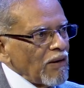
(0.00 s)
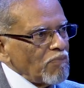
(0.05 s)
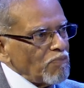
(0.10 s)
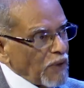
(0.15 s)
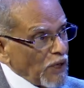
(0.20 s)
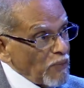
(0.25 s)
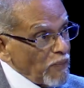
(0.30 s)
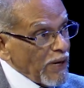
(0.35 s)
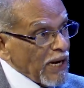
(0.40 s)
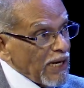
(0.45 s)

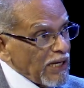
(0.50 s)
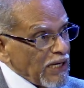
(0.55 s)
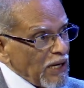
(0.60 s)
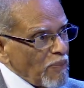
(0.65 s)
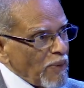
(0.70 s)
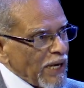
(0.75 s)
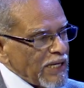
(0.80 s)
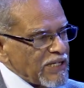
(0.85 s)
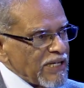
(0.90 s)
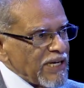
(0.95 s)
permanently
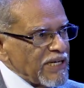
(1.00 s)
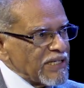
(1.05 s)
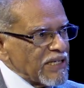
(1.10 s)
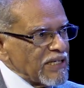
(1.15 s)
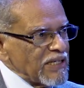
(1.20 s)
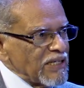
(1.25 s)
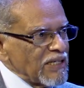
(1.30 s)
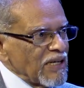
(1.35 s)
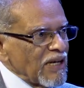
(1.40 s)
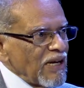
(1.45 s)
by
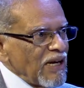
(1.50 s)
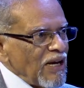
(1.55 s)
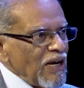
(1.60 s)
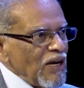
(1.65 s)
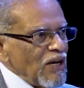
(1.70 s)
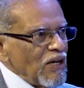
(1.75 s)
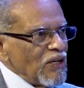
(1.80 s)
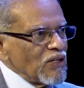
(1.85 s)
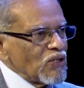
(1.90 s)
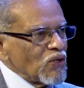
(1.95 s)
Jesus.
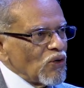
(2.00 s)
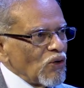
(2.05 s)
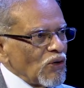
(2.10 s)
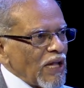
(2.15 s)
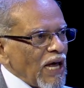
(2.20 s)
So